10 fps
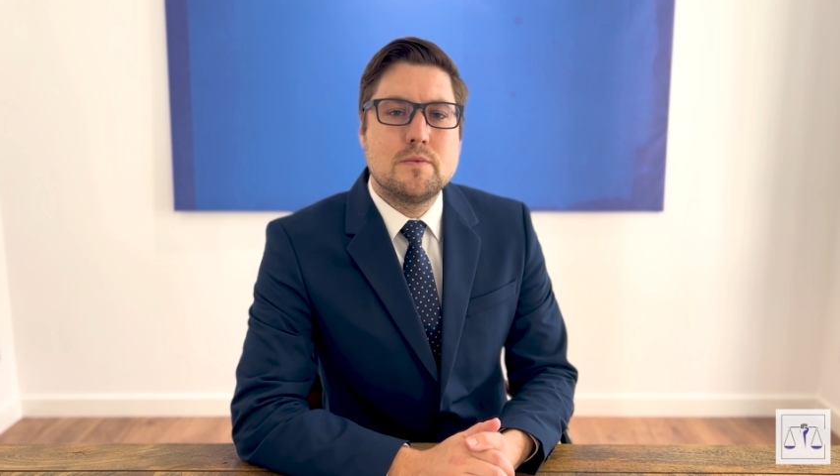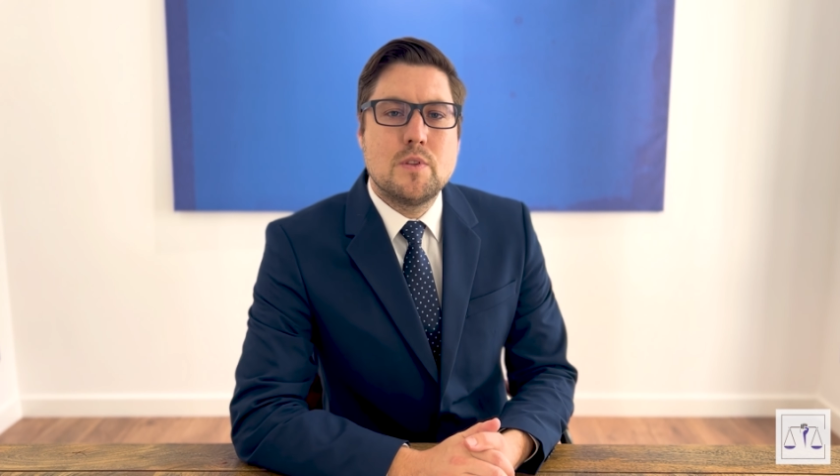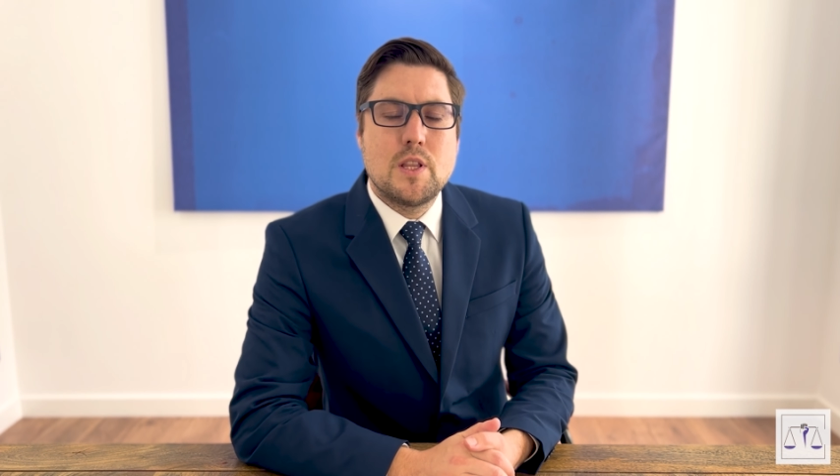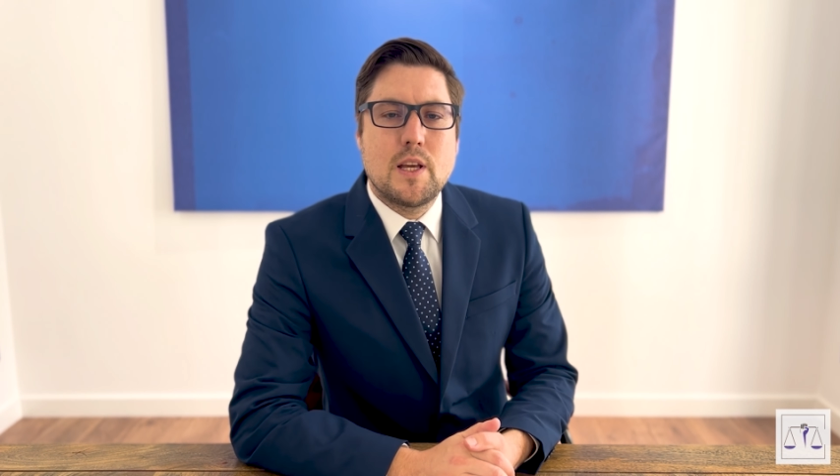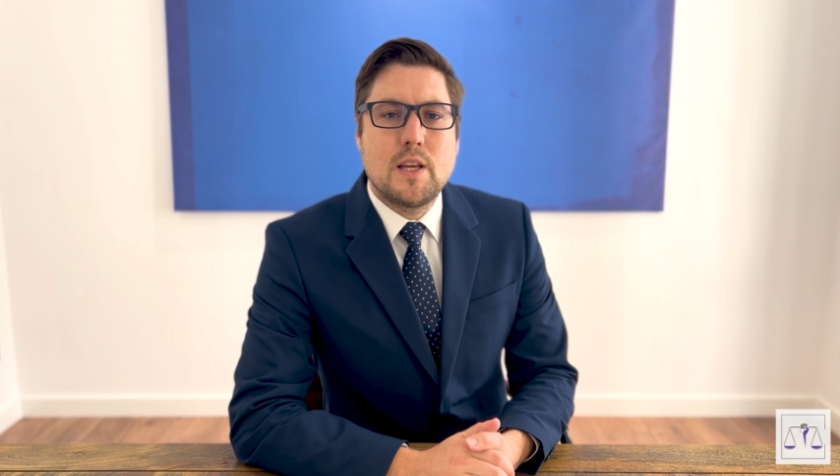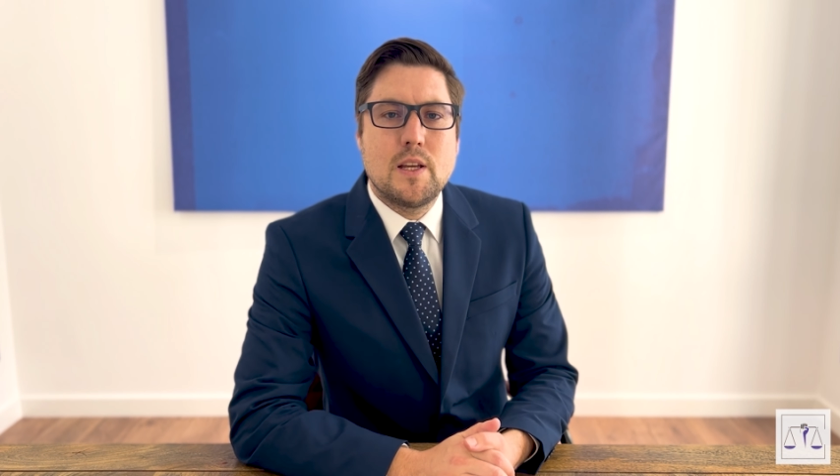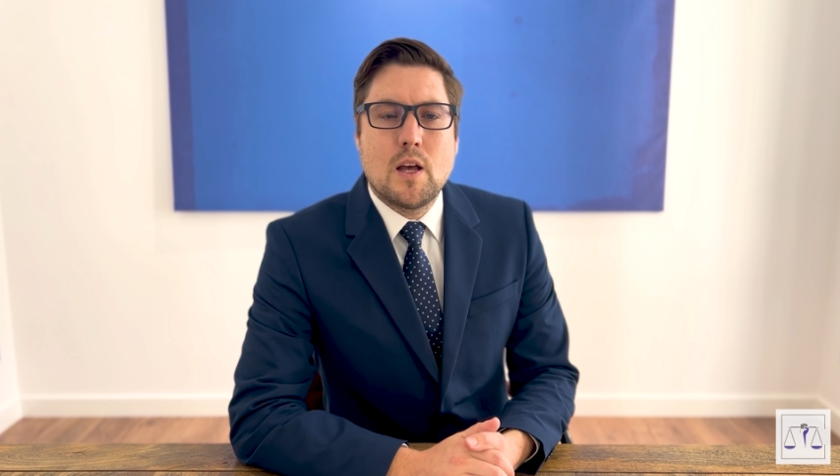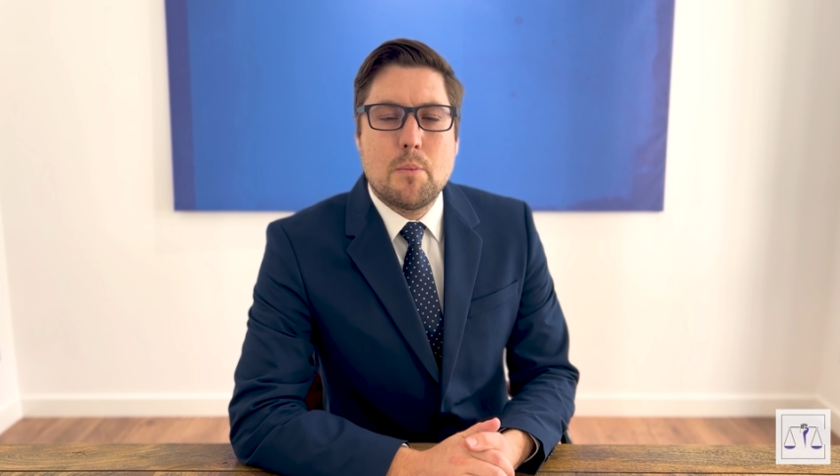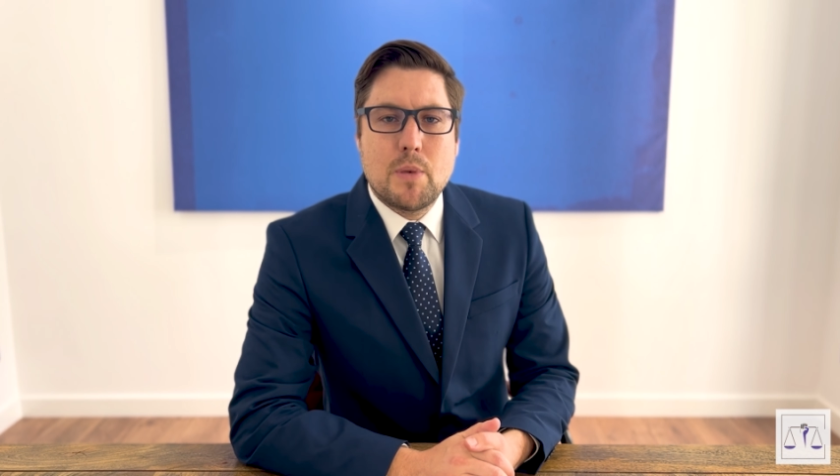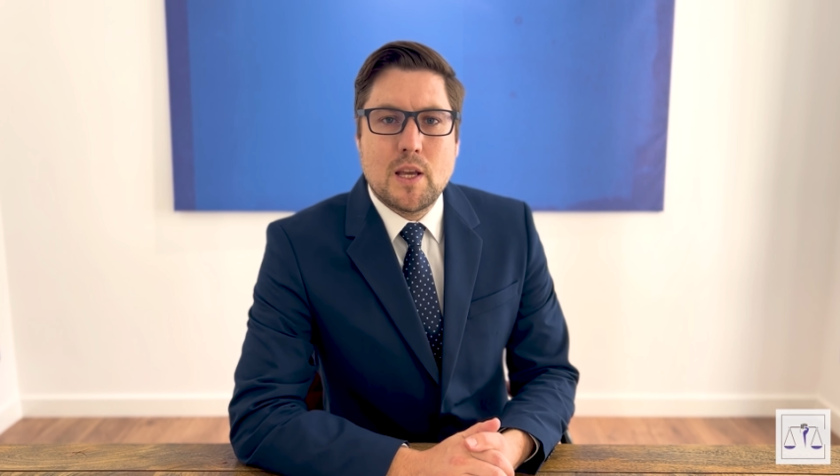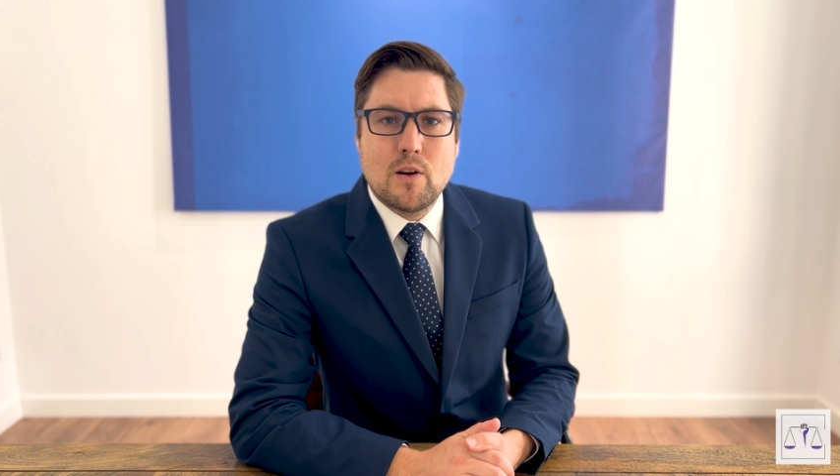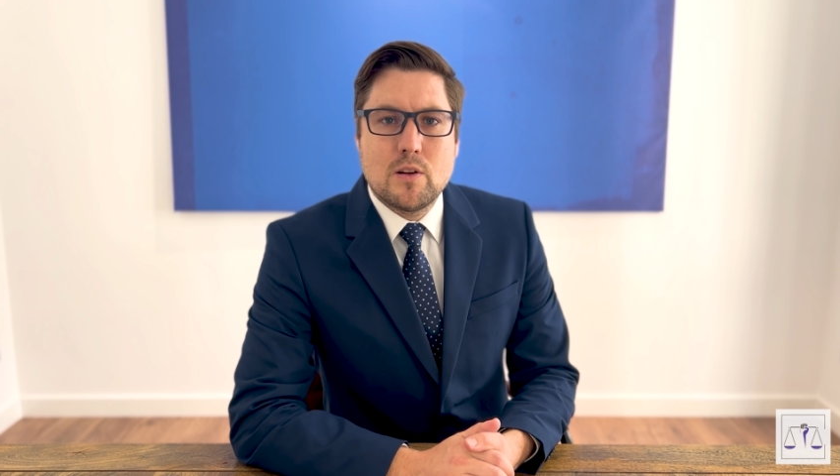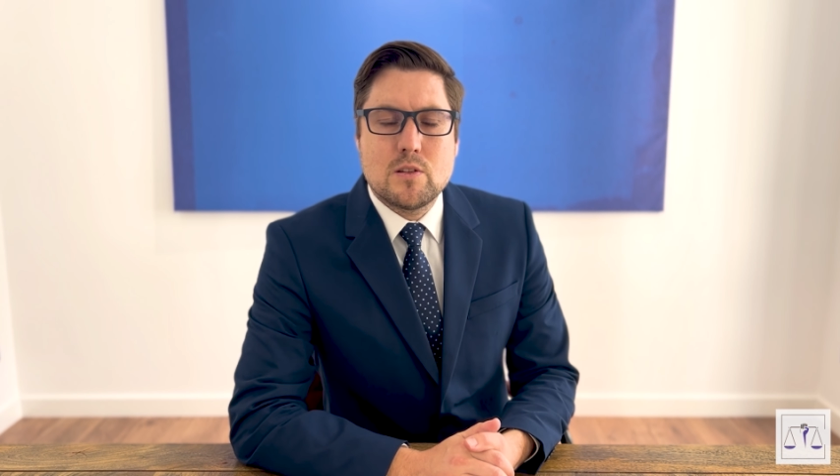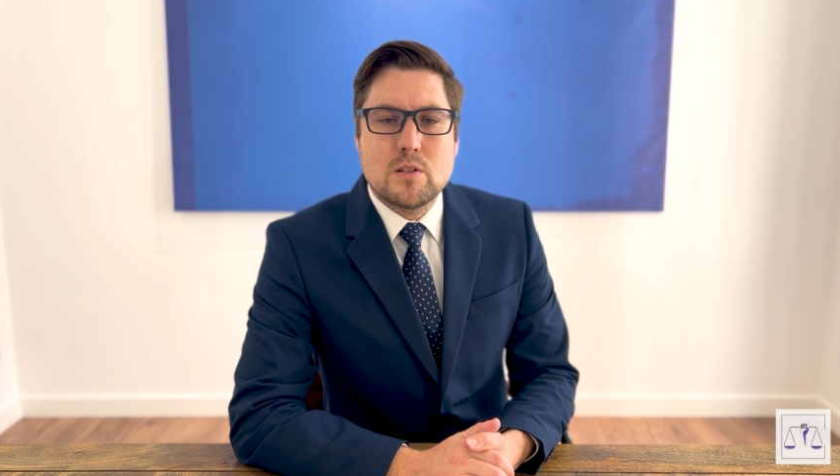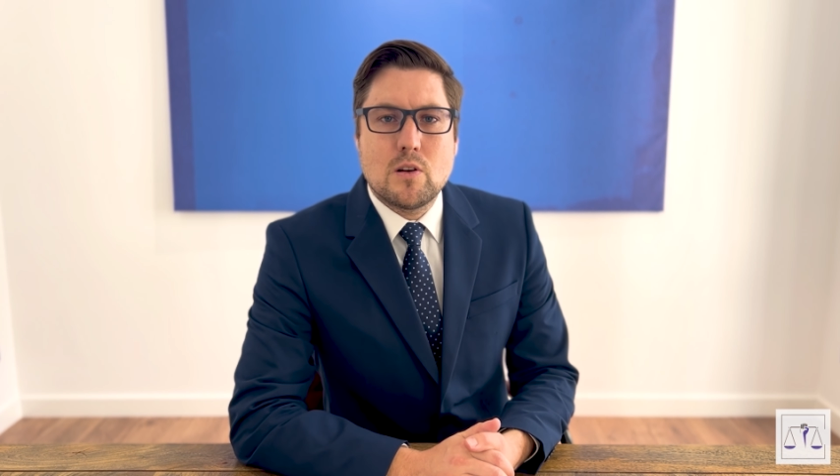the
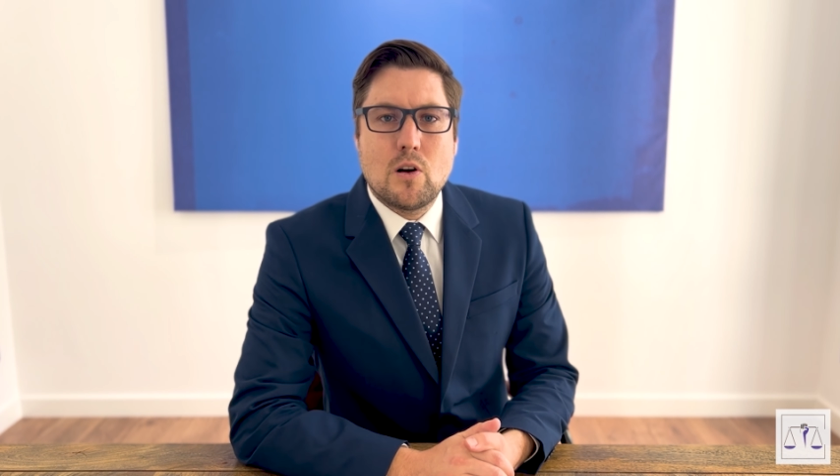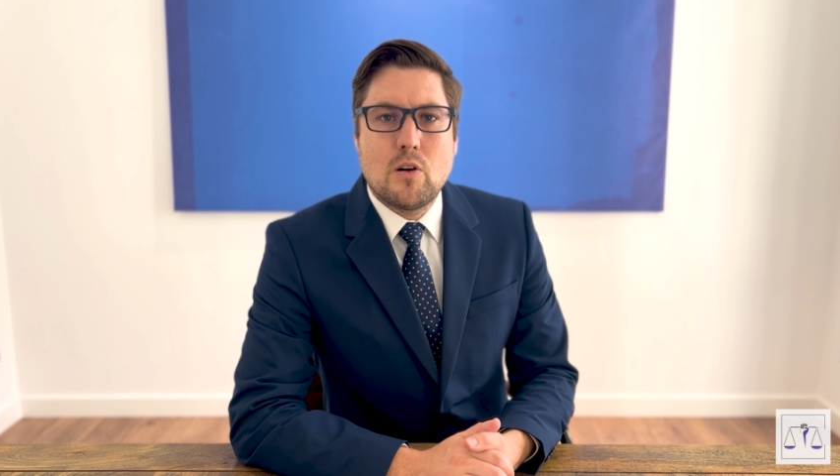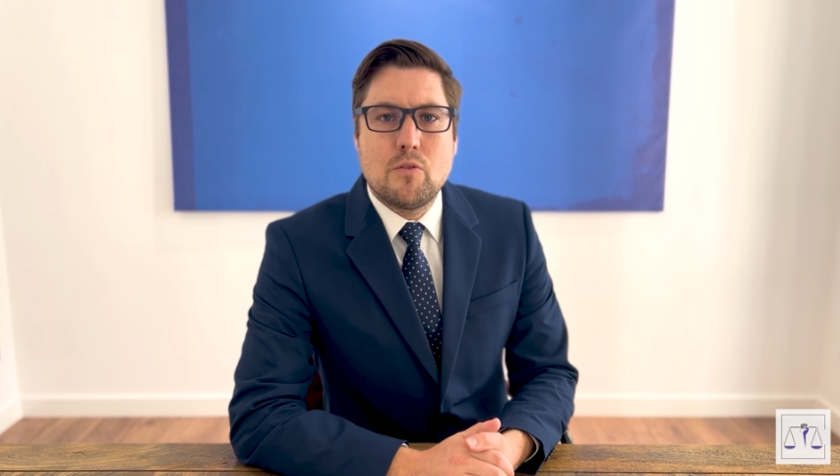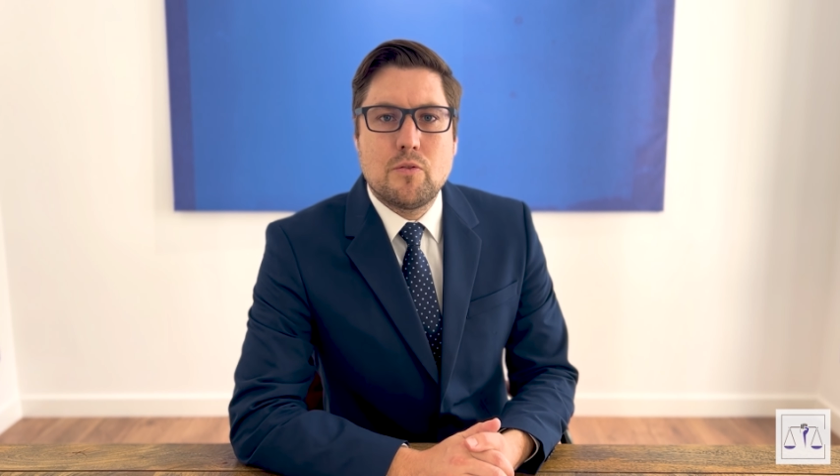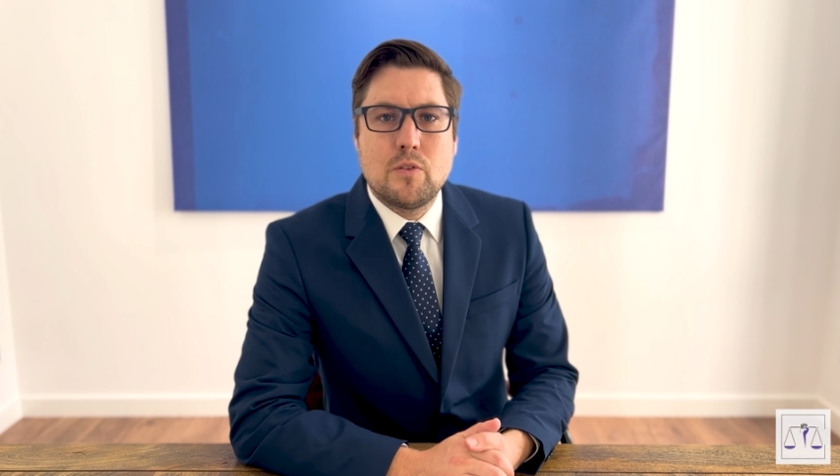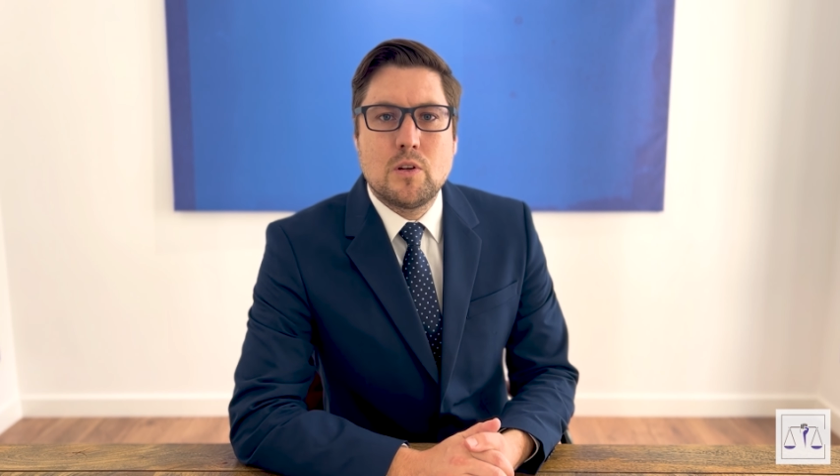appearance of